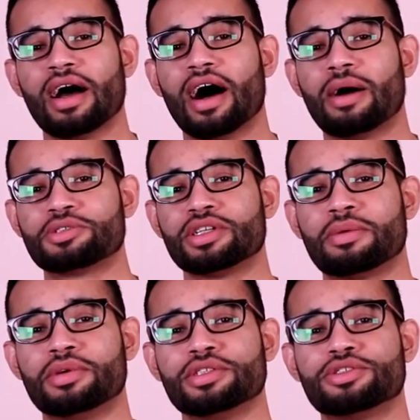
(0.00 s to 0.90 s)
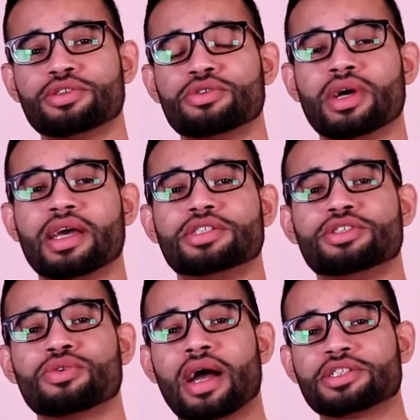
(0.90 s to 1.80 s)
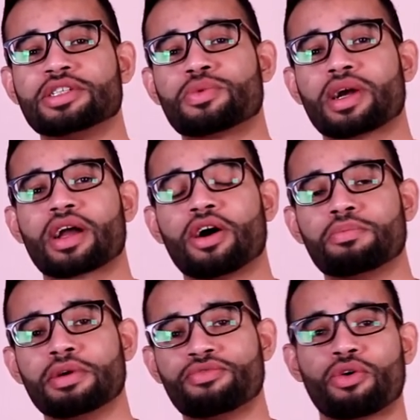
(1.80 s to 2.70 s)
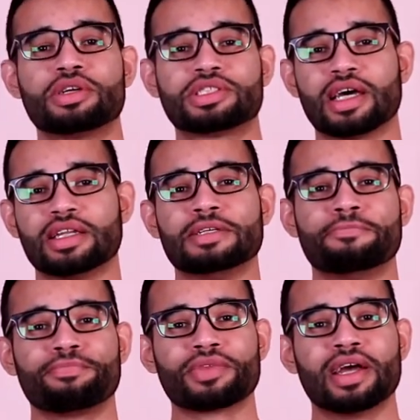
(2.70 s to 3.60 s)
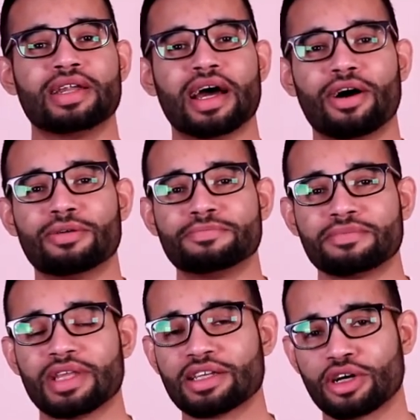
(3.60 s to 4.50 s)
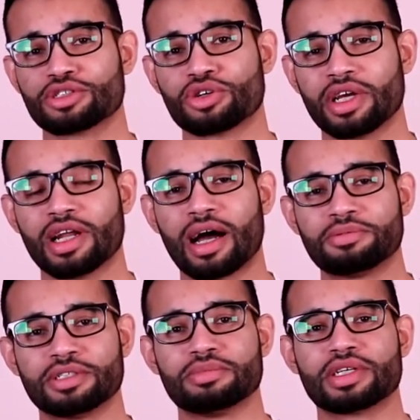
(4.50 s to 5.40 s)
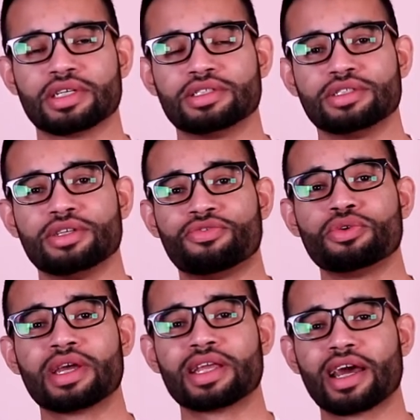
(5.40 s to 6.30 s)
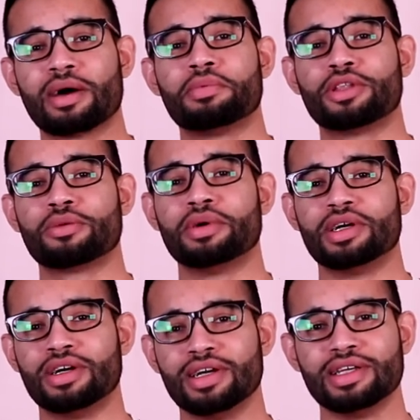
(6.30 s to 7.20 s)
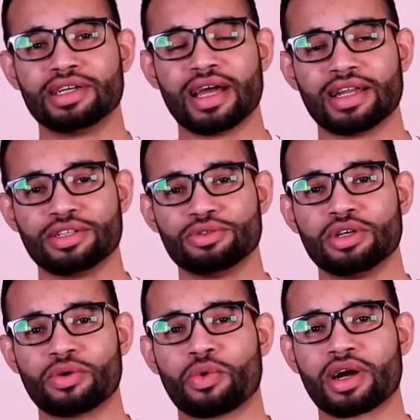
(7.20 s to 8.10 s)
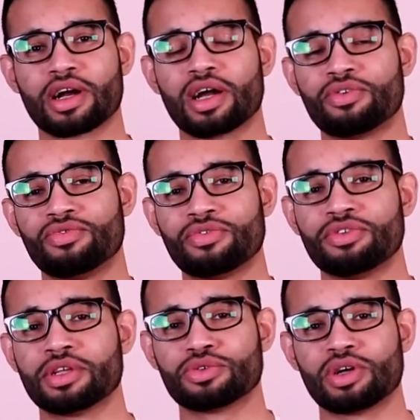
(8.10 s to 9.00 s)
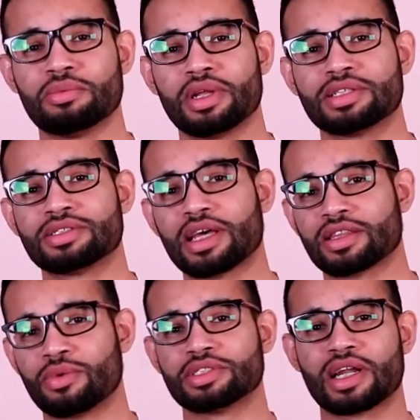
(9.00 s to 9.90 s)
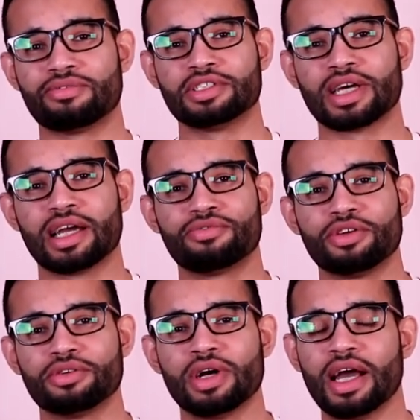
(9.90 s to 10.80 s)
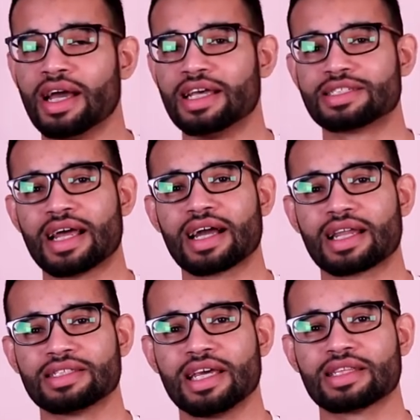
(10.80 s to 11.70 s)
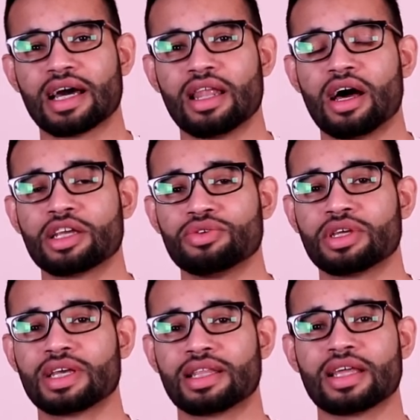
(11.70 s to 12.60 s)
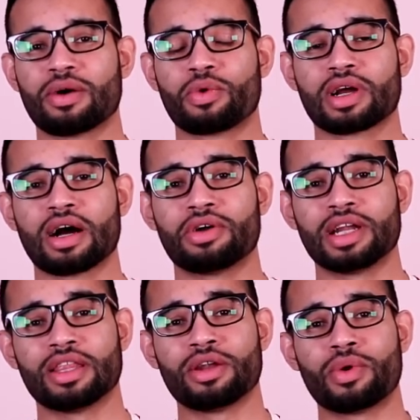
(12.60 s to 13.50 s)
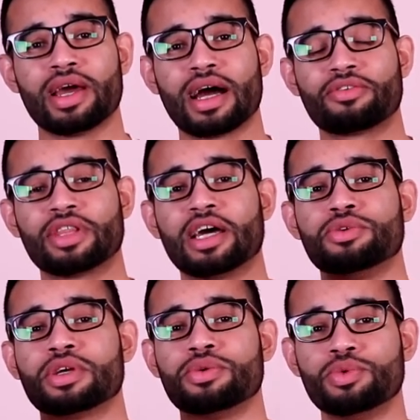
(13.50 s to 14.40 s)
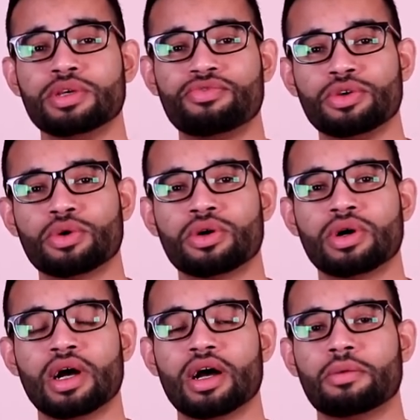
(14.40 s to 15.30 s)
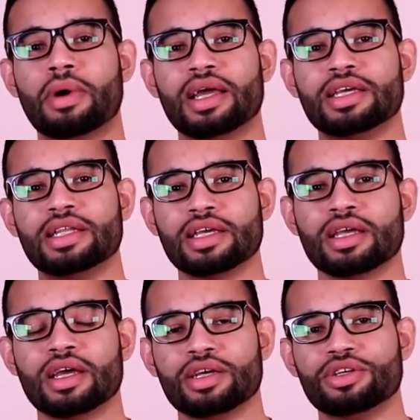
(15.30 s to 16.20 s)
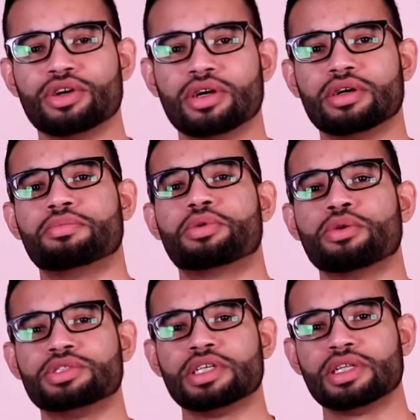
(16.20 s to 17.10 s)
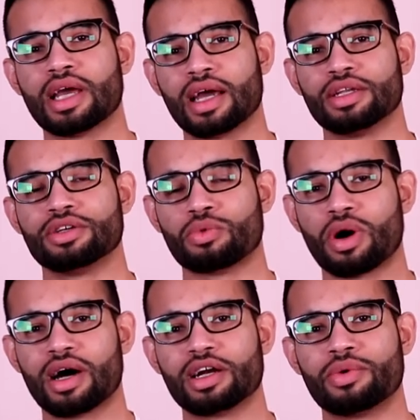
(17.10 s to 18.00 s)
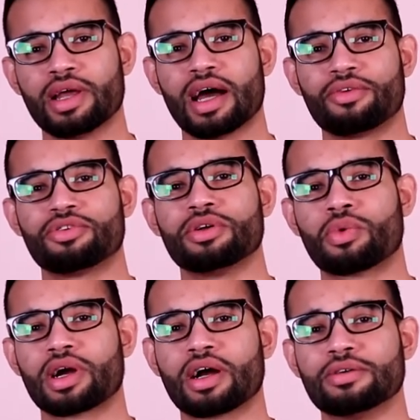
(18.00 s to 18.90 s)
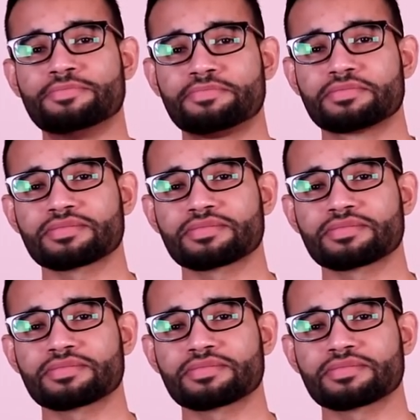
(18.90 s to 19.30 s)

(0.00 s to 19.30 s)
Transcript: Option number two is you actually work out before Sehri. Now, that's also a great option because if you can get up a little bit earlier and do your workout for 15 to 20 minutes, like the ones that I've designed for you, it's not going to take that long. You can get that workout in, and then right after that, you can refuel by eating your protein and your water right after the workout.